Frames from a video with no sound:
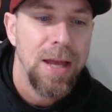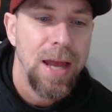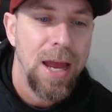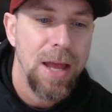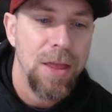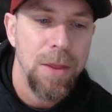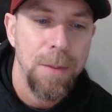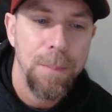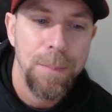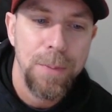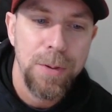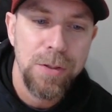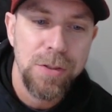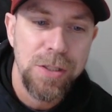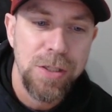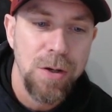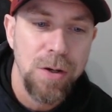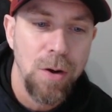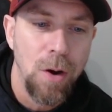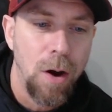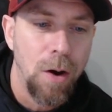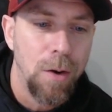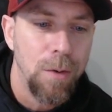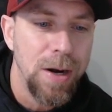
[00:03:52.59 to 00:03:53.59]
And the boosts
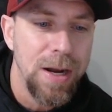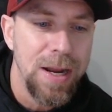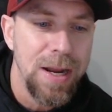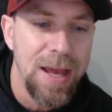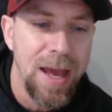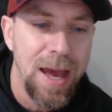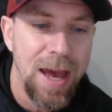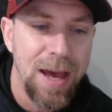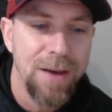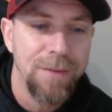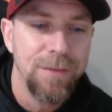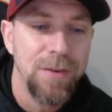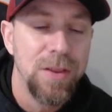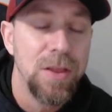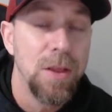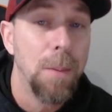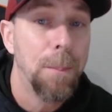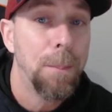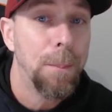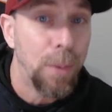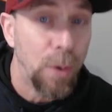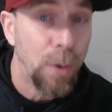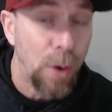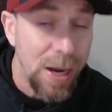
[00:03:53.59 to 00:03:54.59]
you already have and the
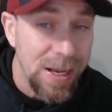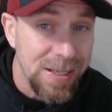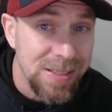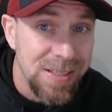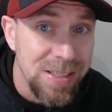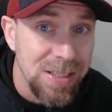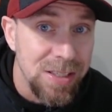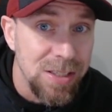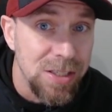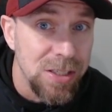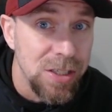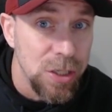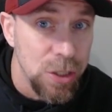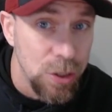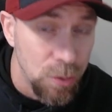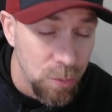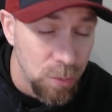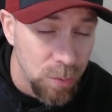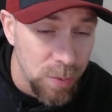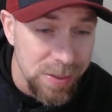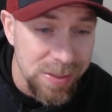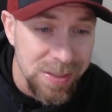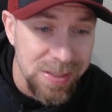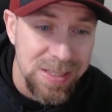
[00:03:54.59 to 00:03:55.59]
presents you
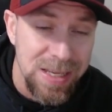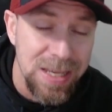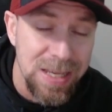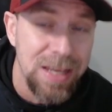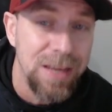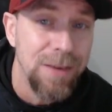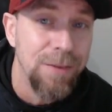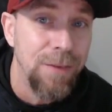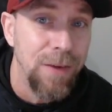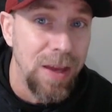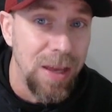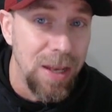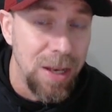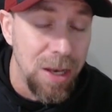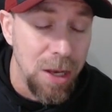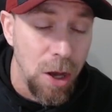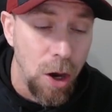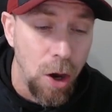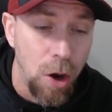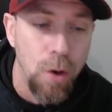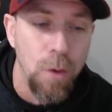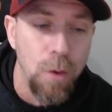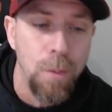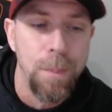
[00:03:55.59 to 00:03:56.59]
receive
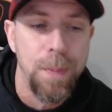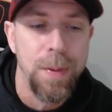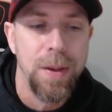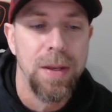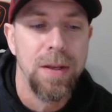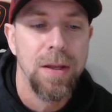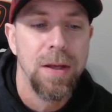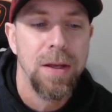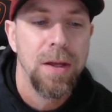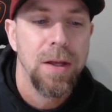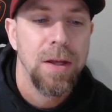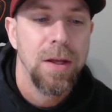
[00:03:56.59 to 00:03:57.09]
and open,